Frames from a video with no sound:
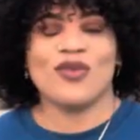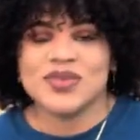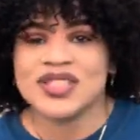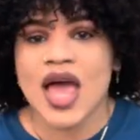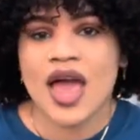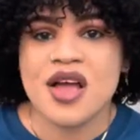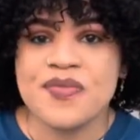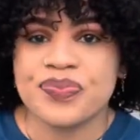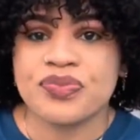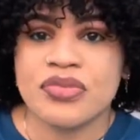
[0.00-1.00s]
I'm saying?
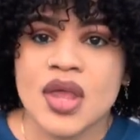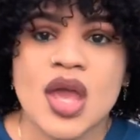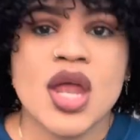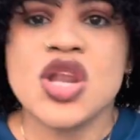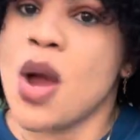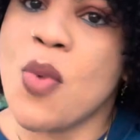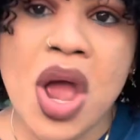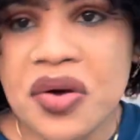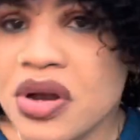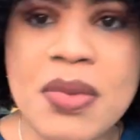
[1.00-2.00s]
No
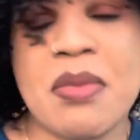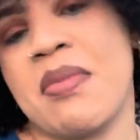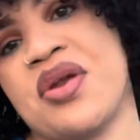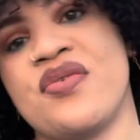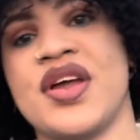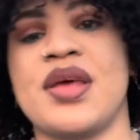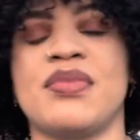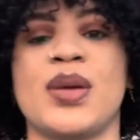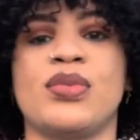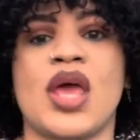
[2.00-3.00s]
boy could have made mad over them
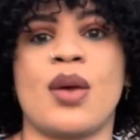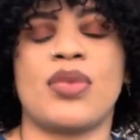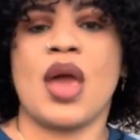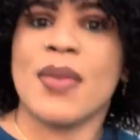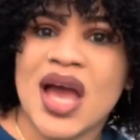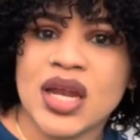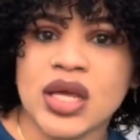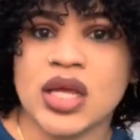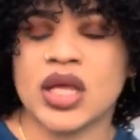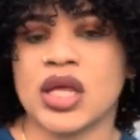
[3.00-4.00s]
time. They mad?
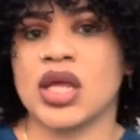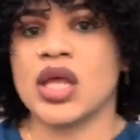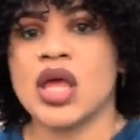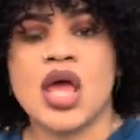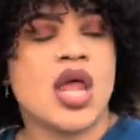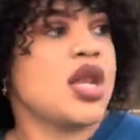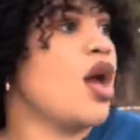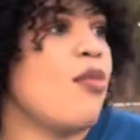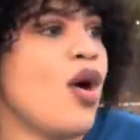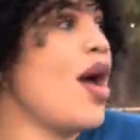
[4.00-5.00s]

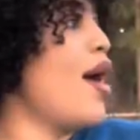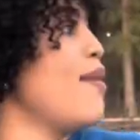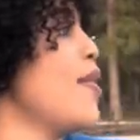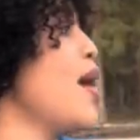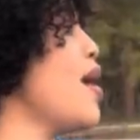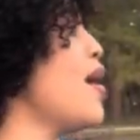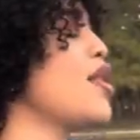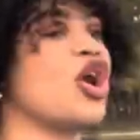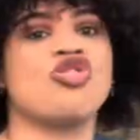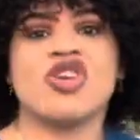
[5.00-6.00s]
No boy, man.
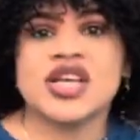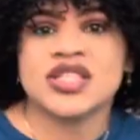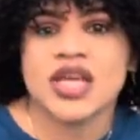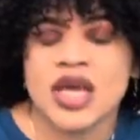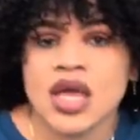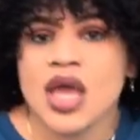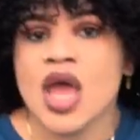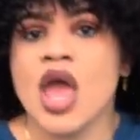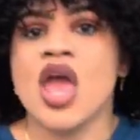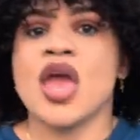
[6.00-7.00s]
You're crazy.
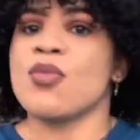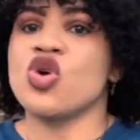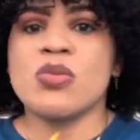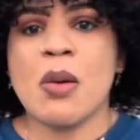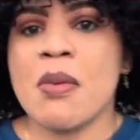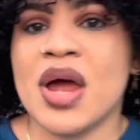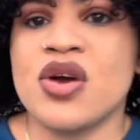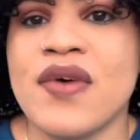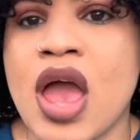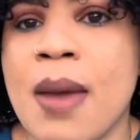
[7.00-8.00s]
I couldn't have mad
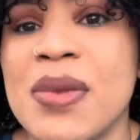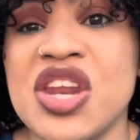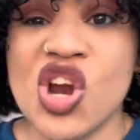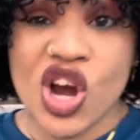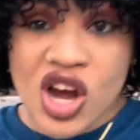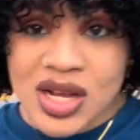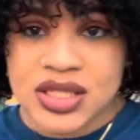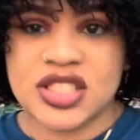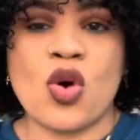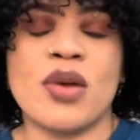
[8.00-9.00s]
over him. I did hurt.
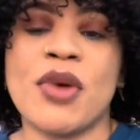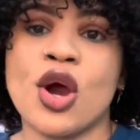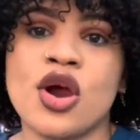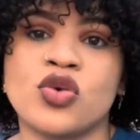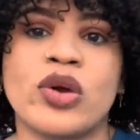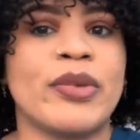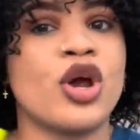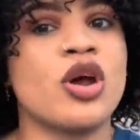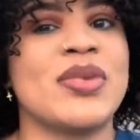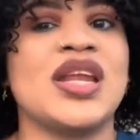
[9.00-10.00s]
So when me hurt,
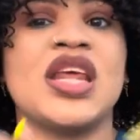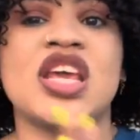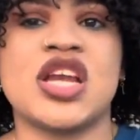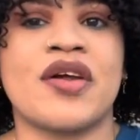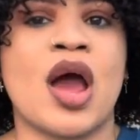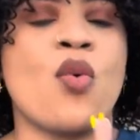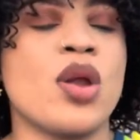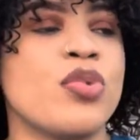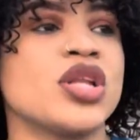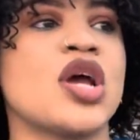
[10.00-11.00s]
I did ignorant. At
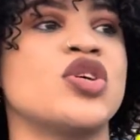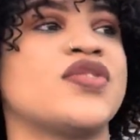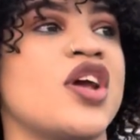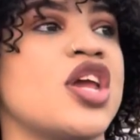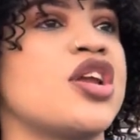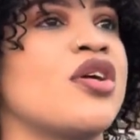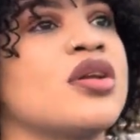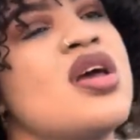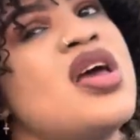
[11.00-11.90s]
one point, I was very ignorant.